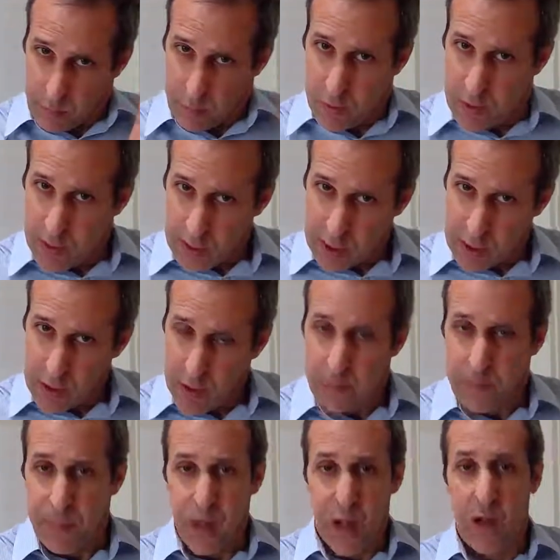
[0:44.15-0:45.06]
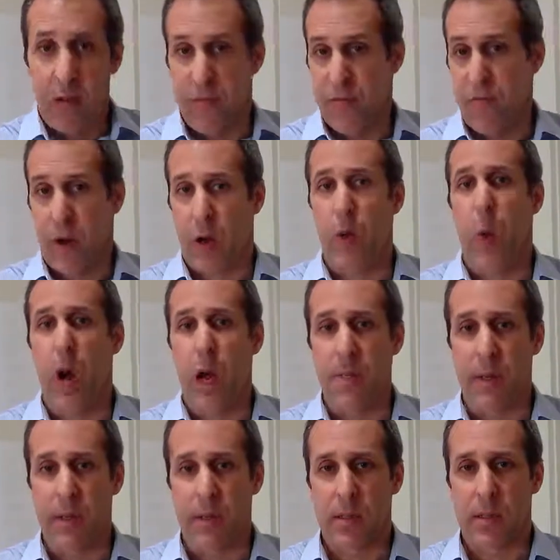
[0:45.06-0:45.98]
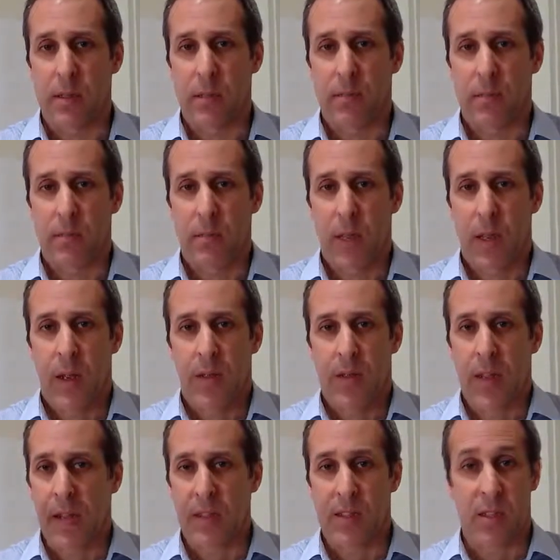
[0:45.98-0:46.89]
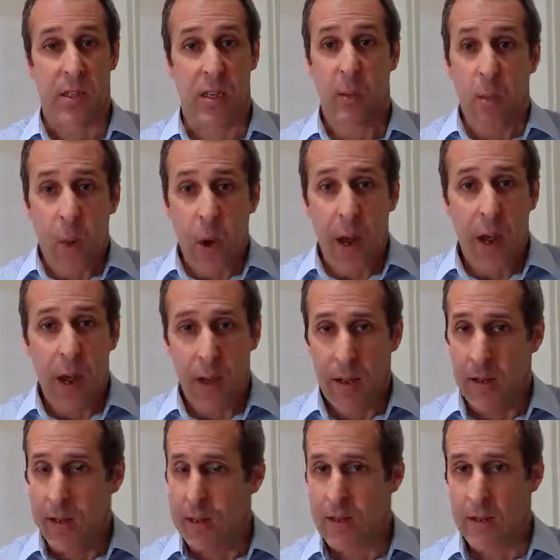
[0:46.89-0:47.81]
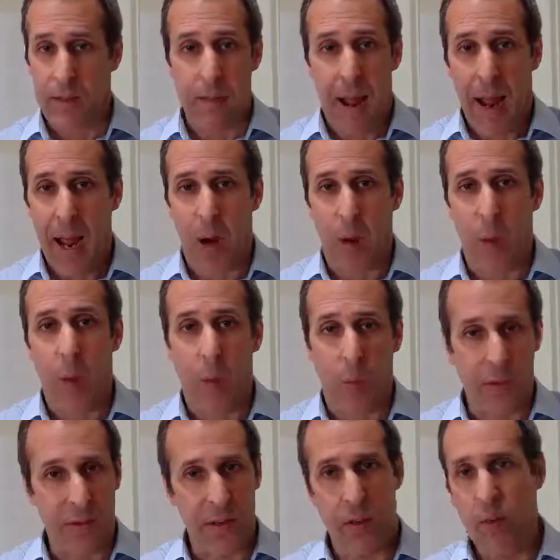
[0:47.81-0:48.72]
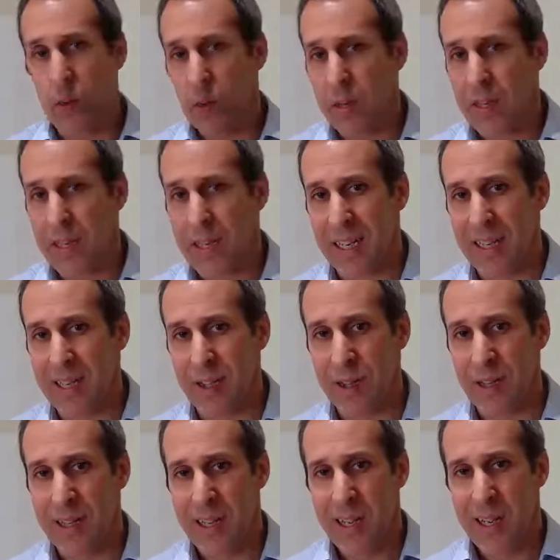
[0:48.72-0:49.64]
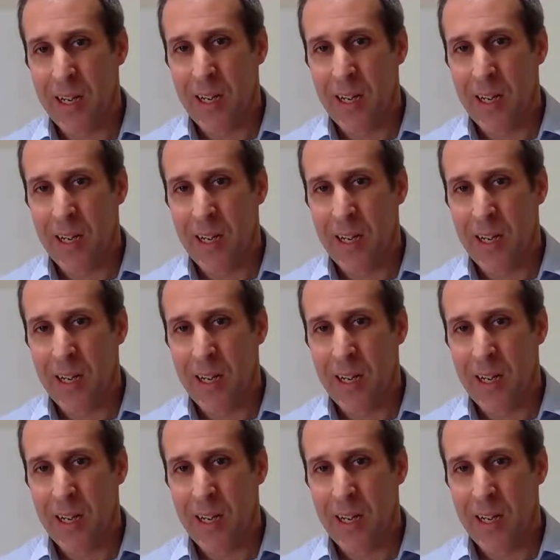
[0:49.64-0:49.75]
list of requirements that somewhere, somehow, within an organization,